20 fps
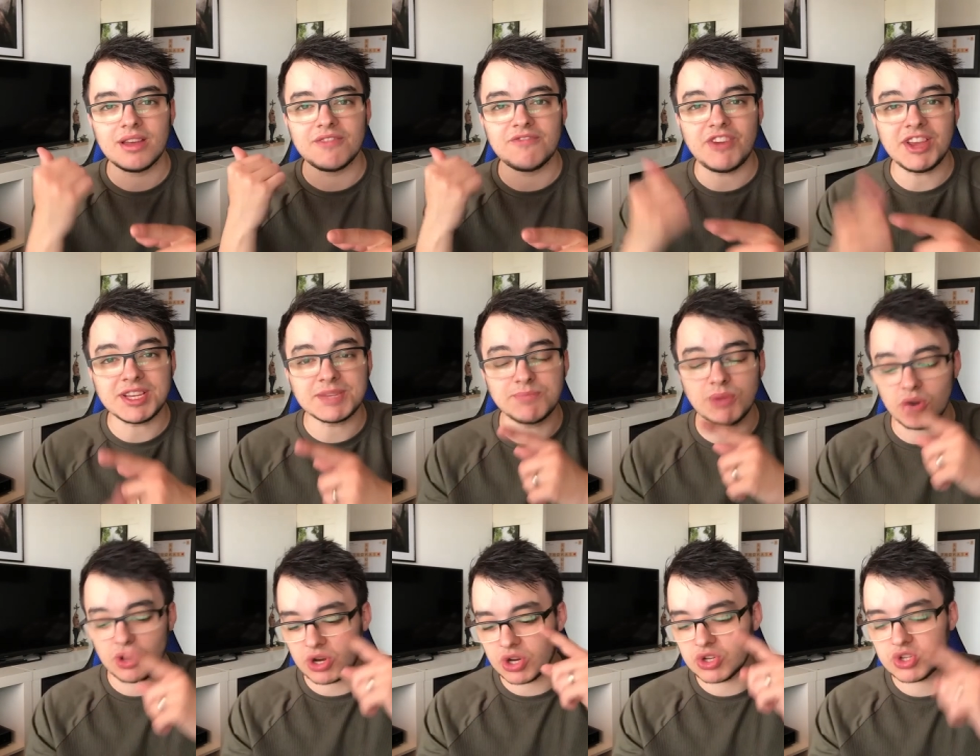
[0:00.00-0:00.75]

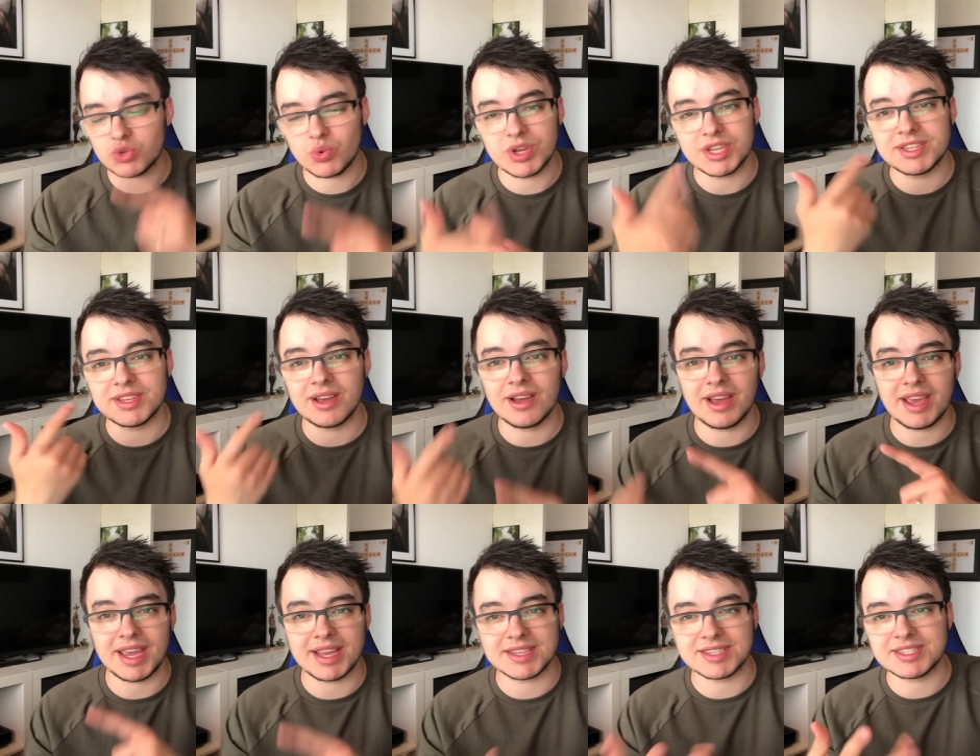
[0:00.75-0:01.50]
Facebook,
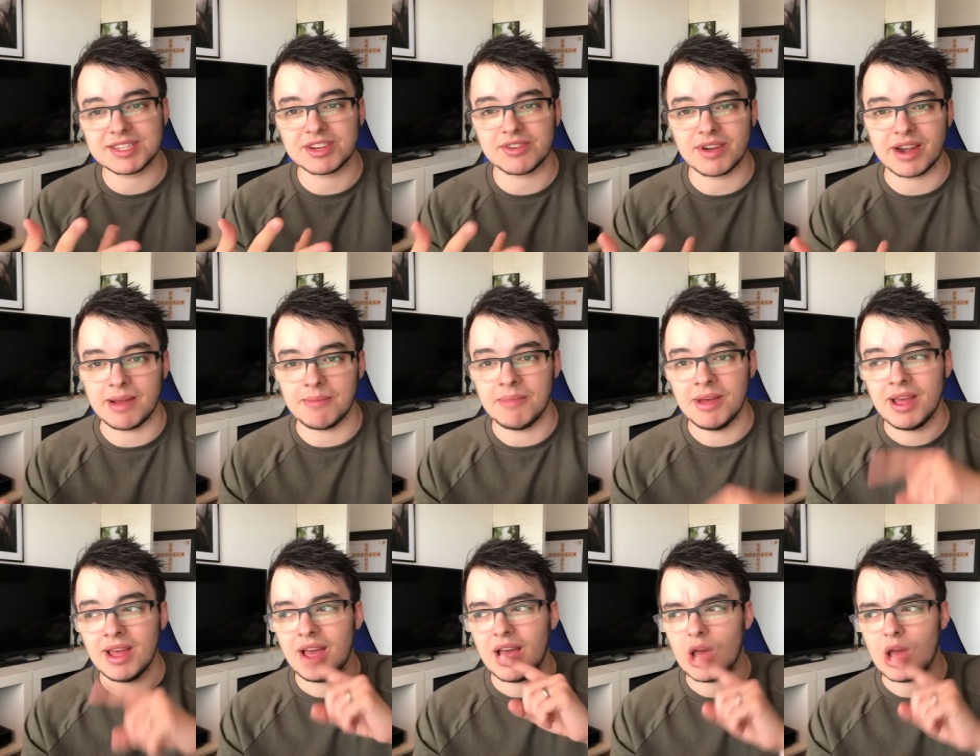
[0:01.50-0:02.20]
Twitter, Instagram.